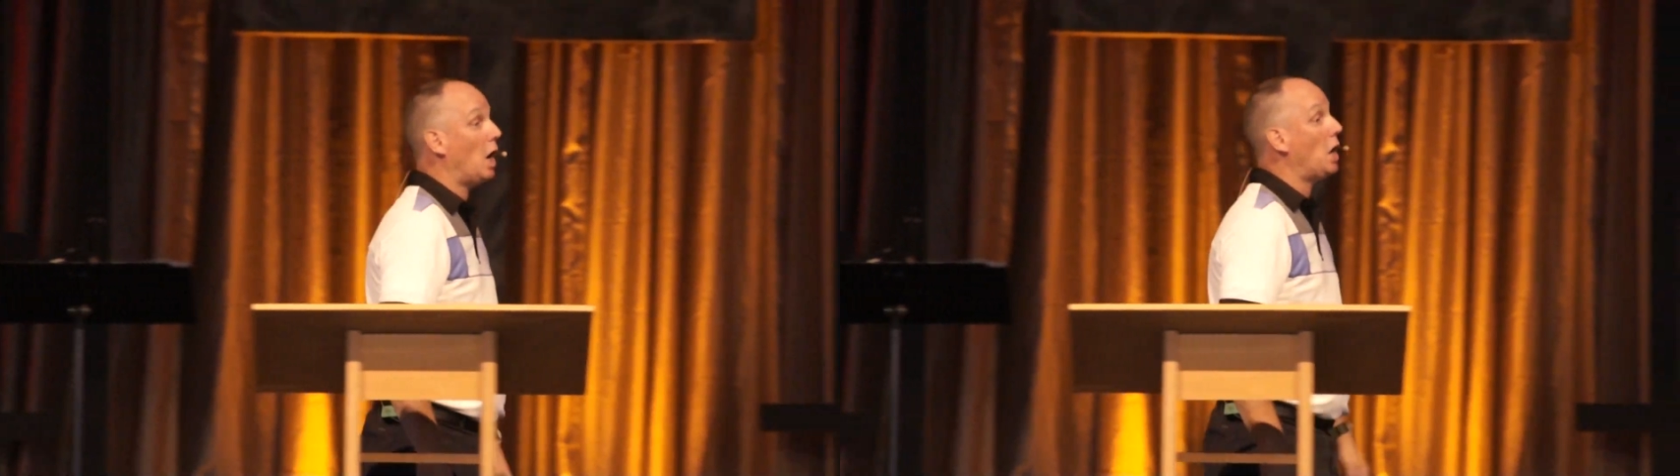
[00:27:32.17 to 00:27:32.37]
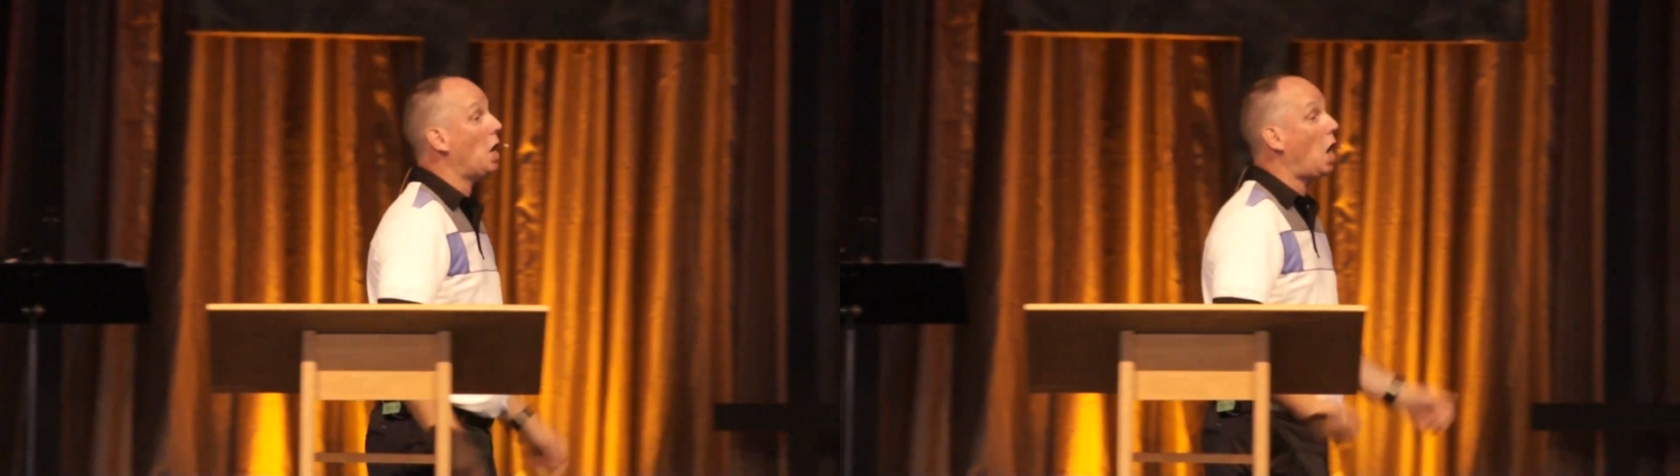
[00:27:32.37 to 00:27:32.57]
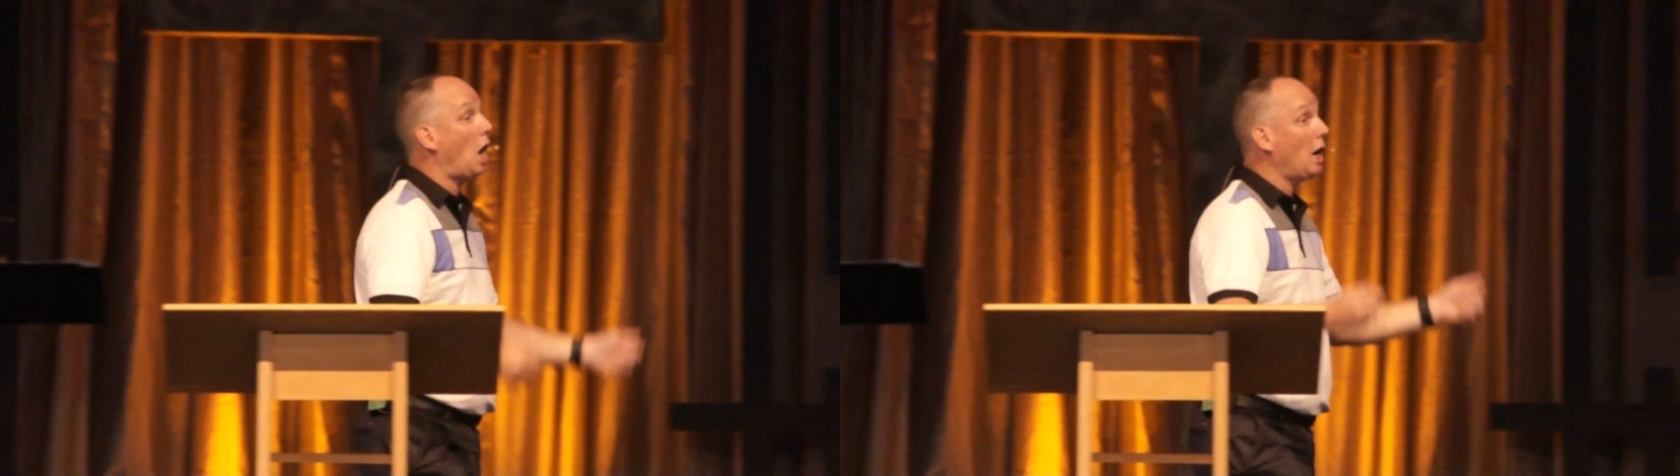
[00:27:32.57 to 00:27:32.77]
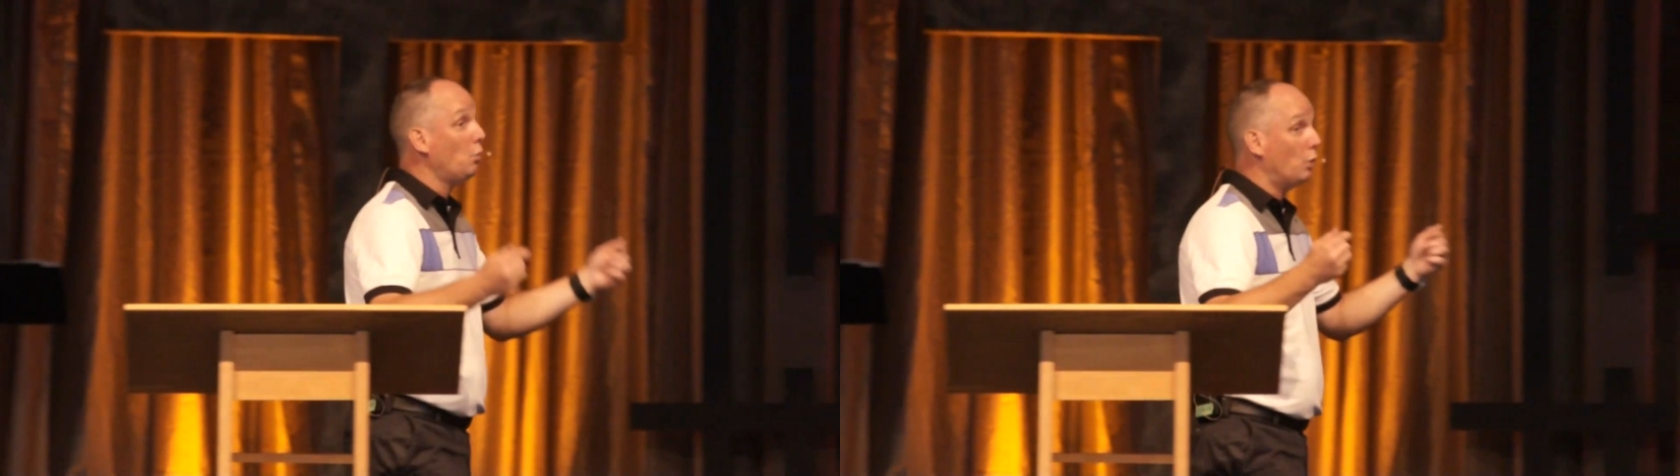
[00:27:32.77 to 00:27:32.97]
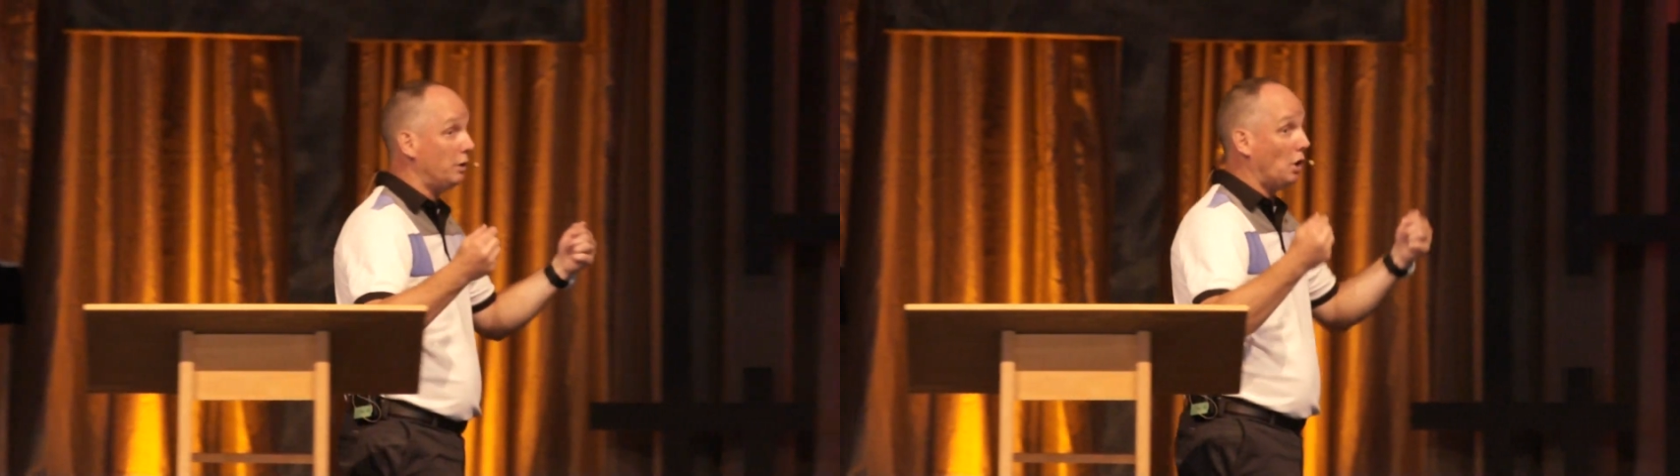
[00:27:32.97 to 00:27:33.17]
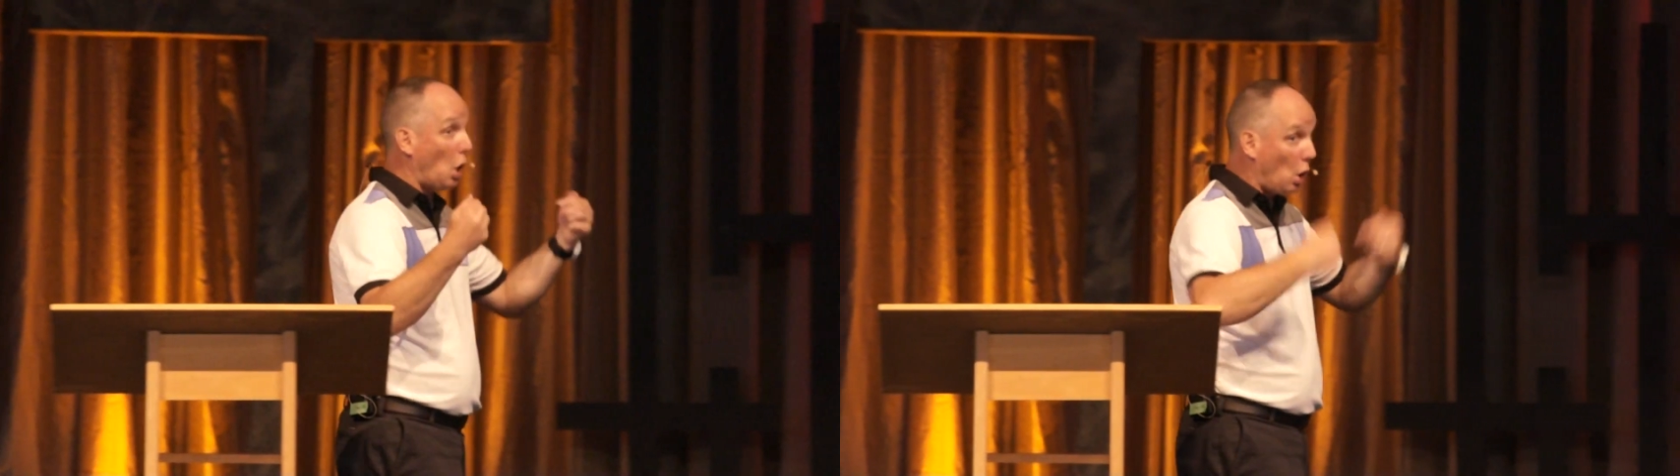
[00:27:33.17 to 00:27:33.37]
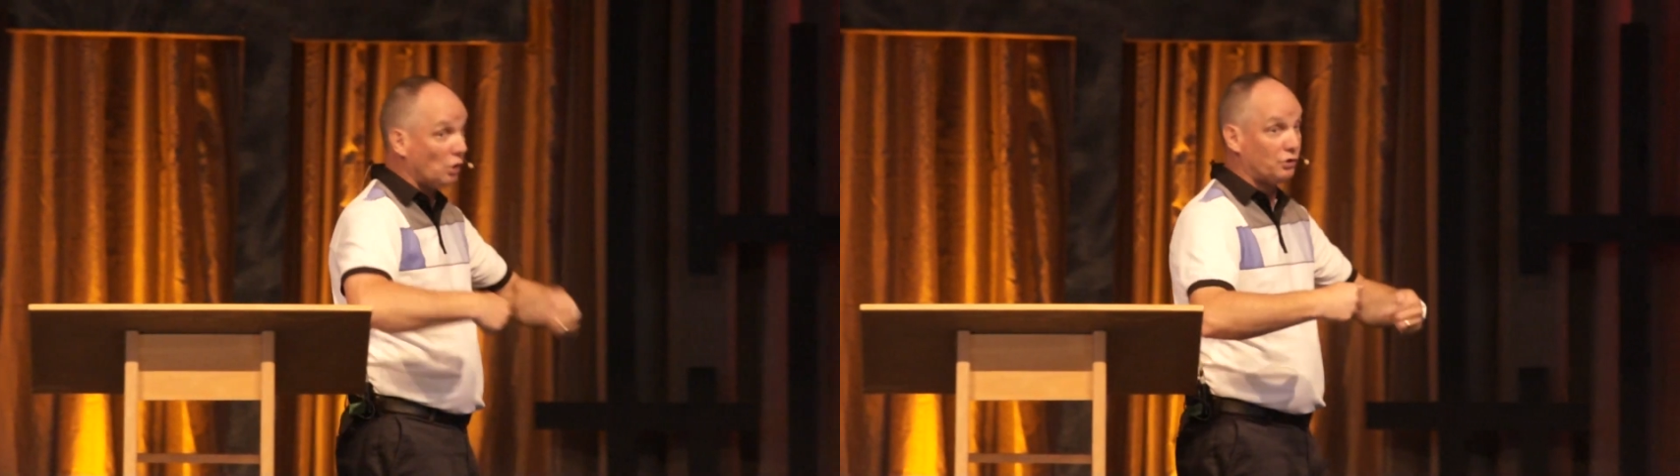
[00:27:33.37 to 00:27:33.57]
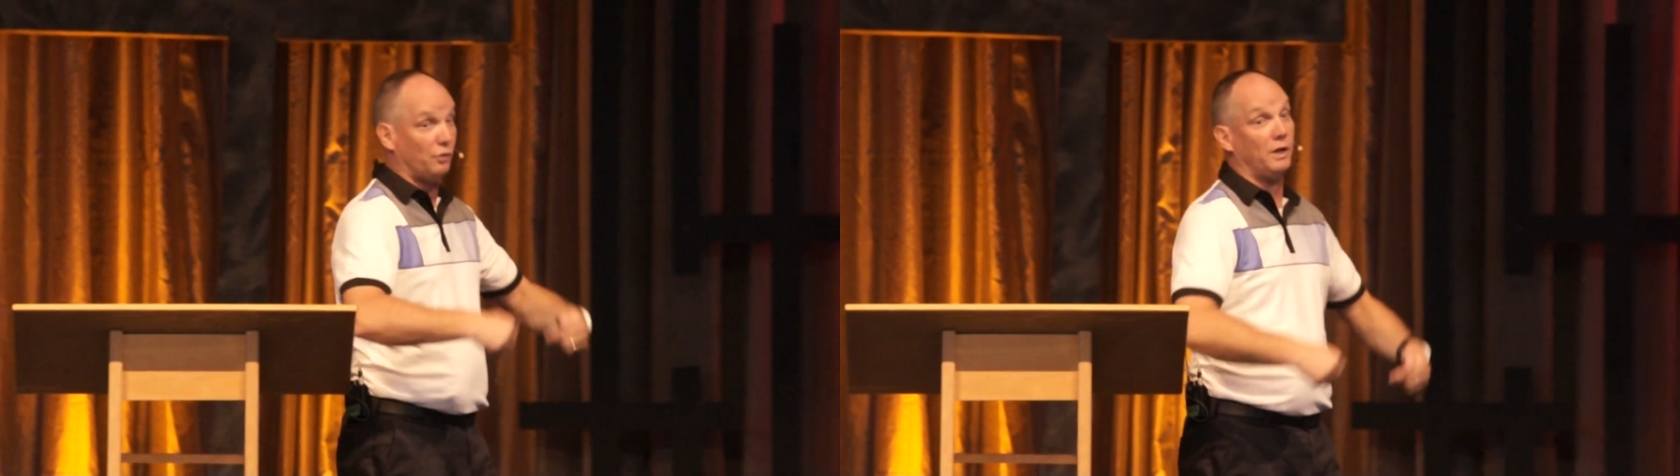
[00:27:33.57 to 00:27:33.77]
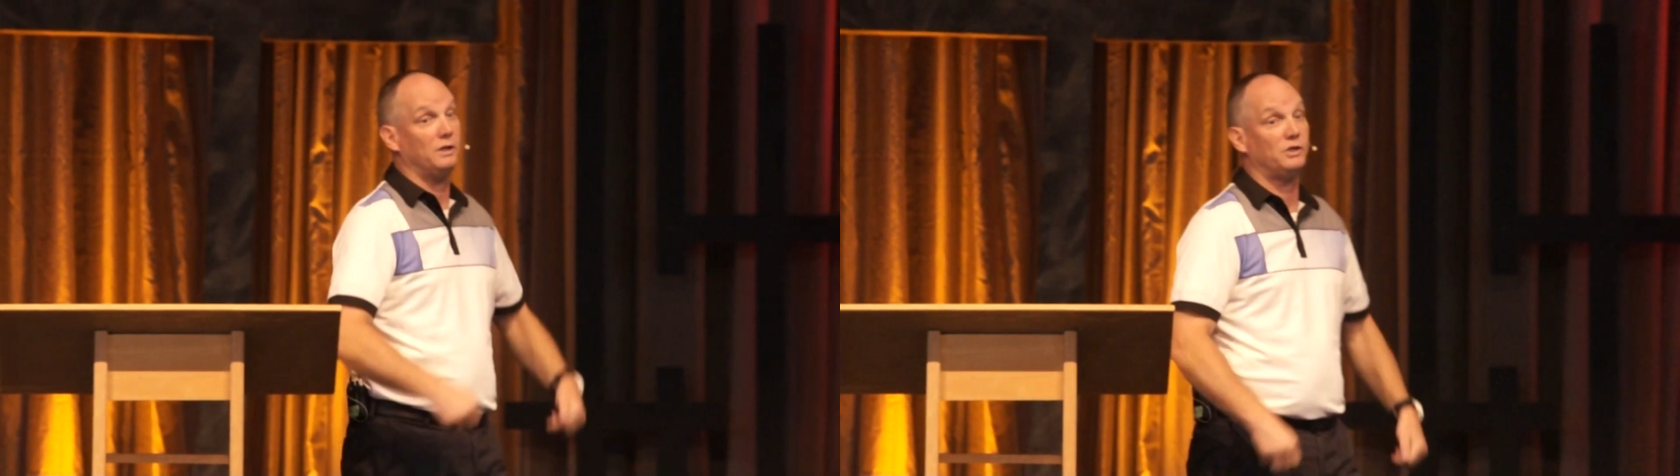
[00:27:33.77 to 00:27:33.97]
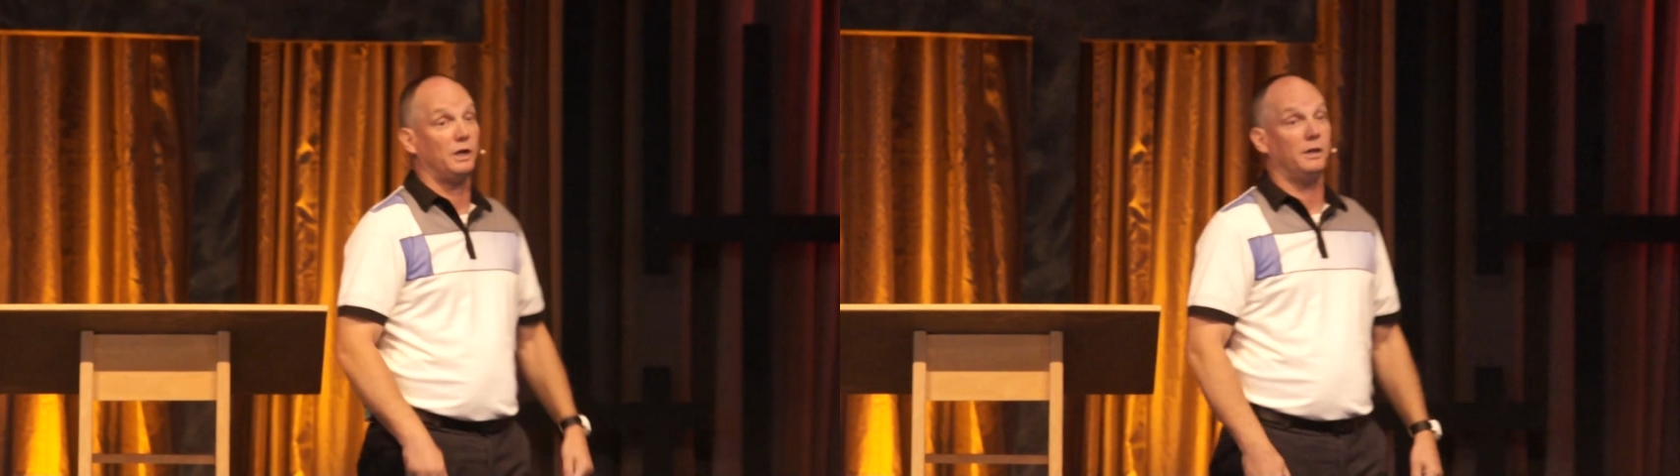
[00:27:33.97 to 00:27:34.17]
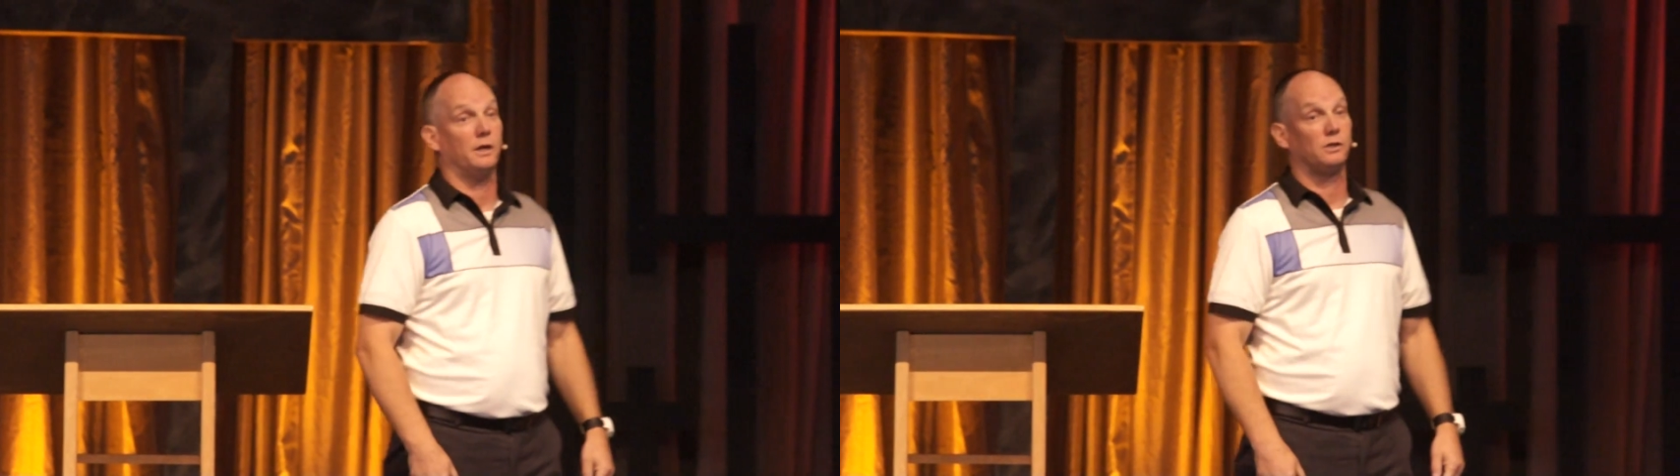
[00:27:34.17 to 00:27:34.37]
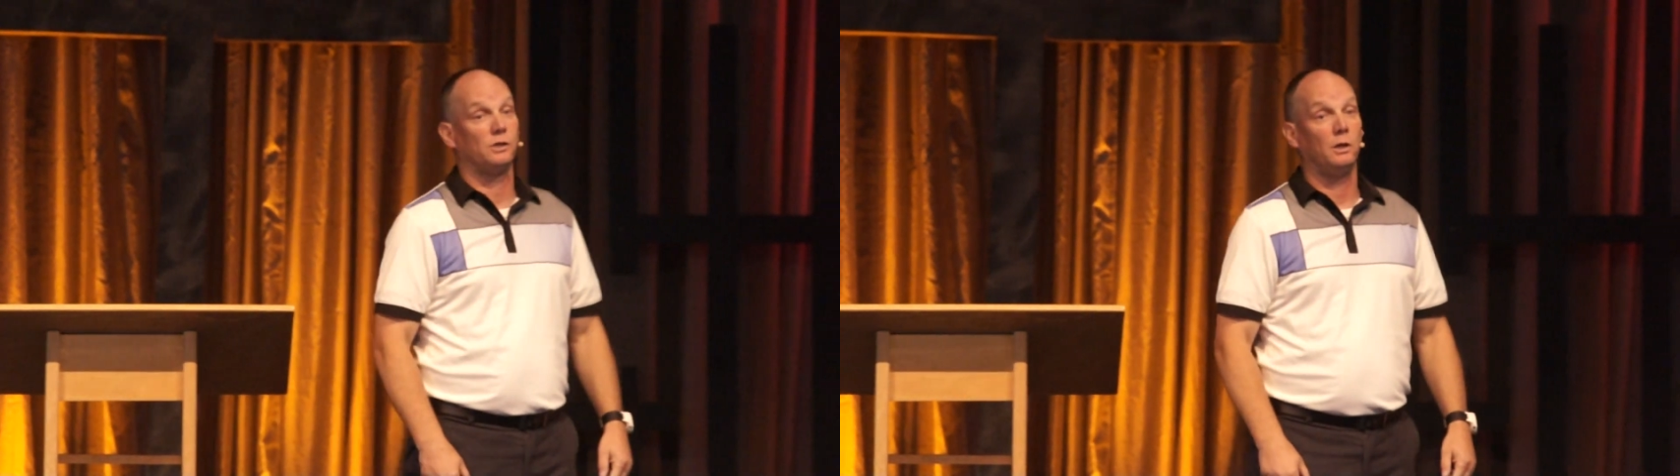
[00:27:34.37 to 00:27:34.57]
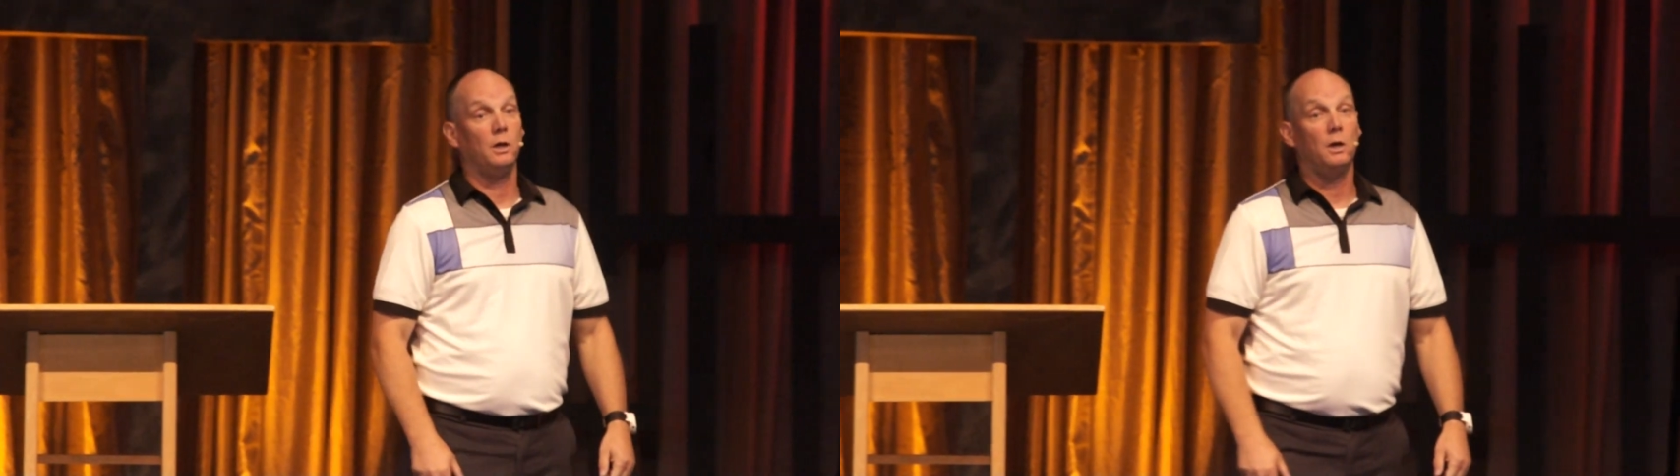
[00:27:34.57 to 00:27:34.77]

And I would also then say this.